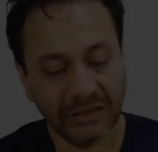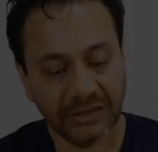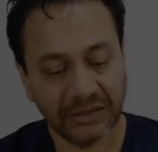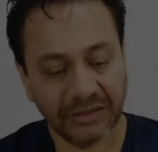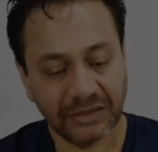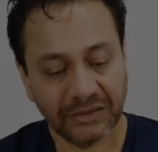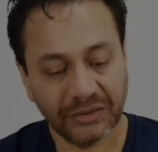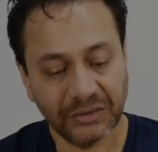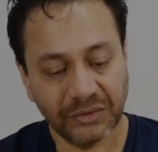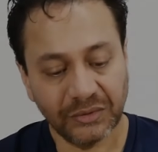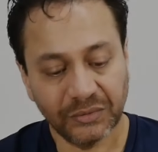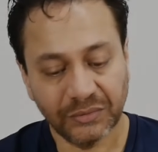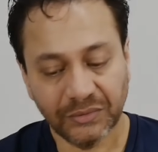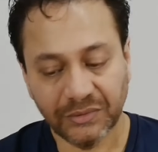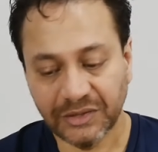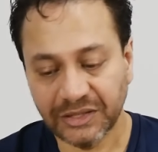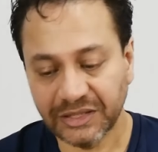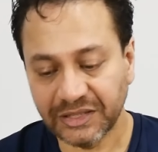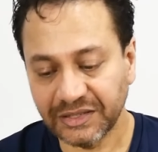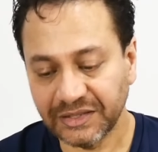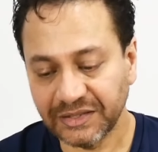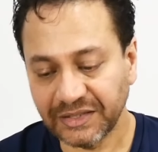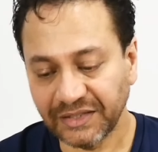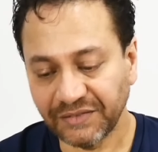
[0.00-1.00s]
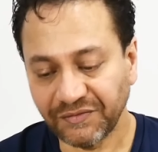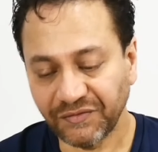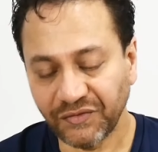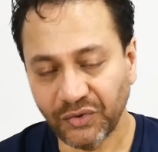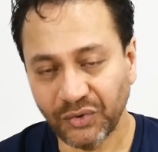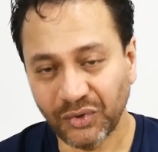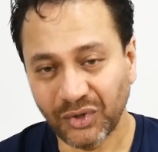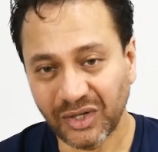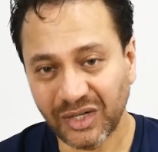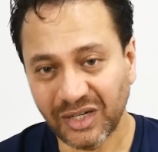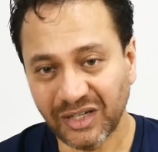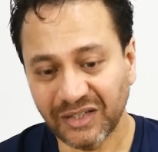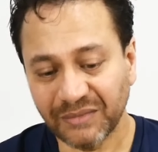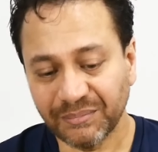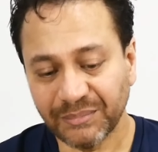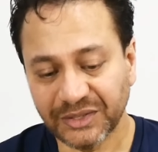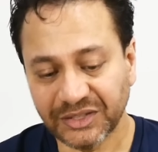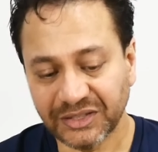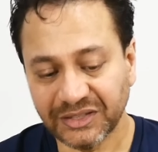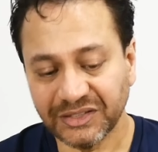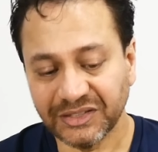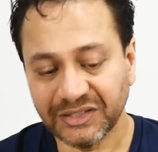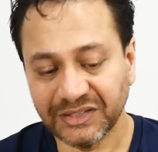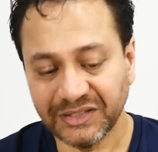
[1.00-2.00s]
Now this is at 4 o'clock
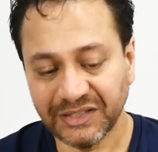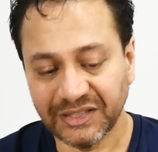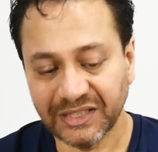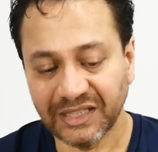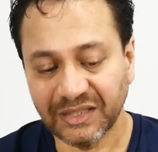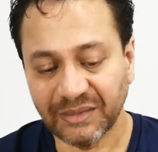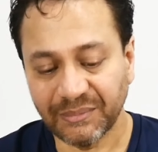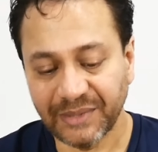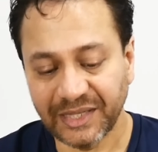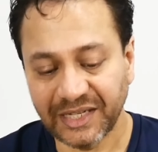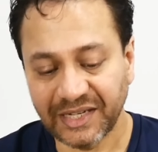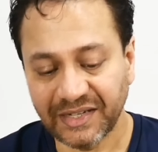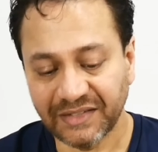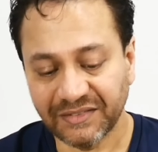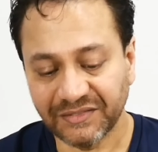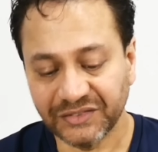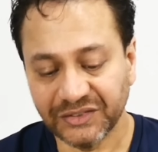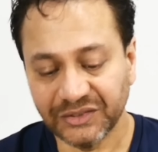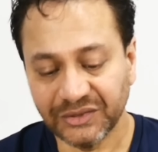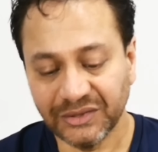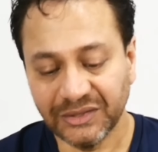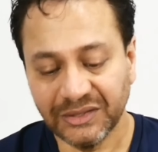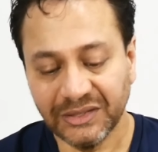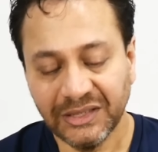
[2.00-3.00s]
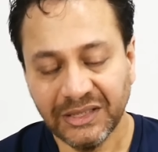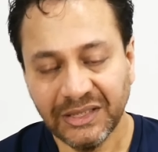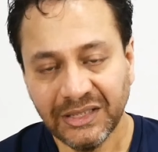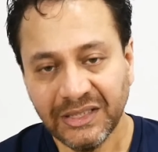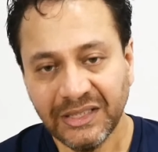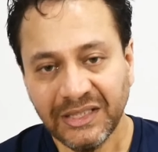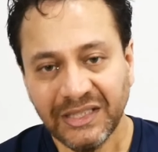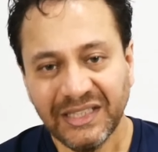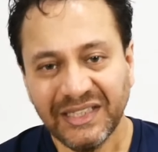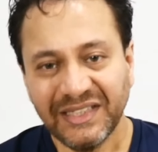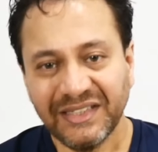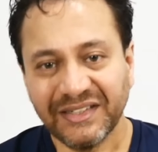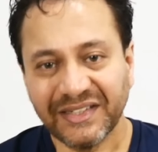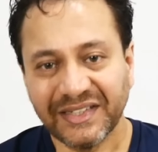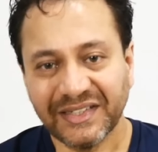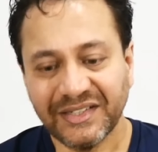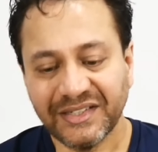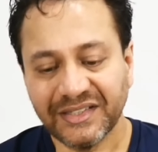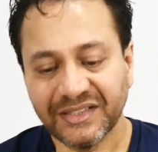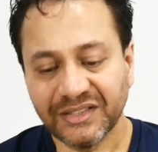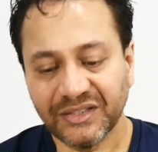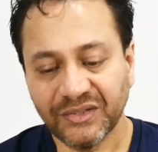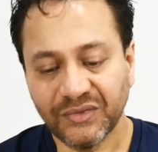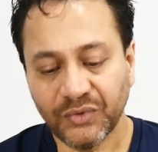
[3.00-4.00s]
position, you gotta be careful. You can
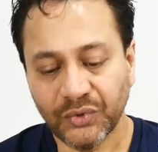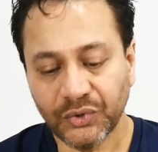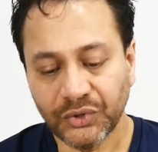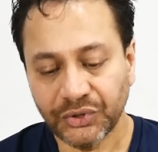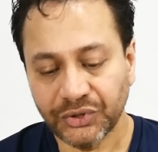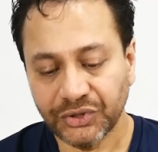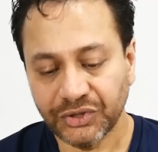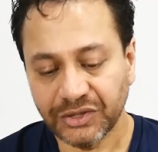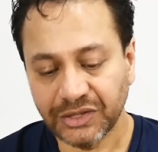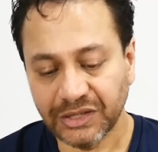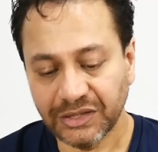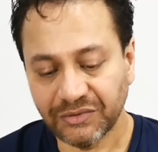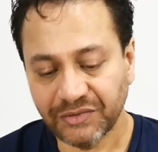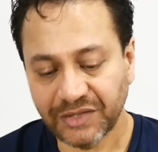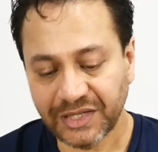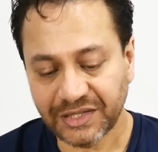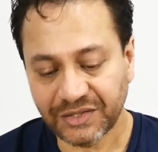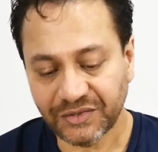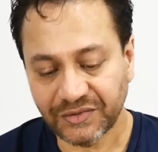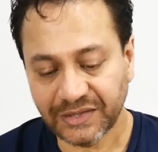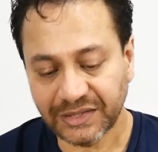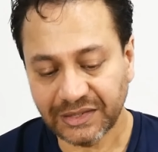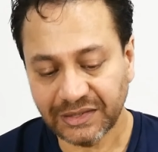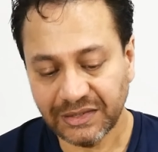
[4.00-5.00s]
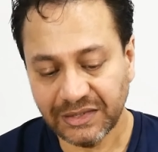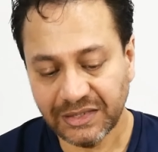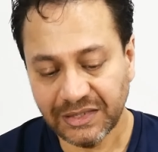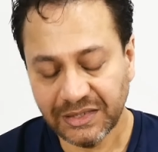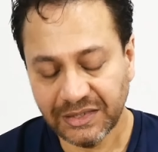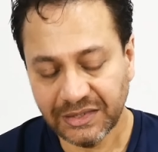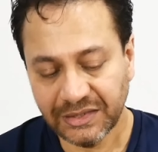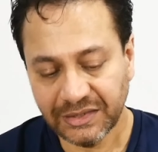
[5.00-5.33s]
hear the whoosh sound as well.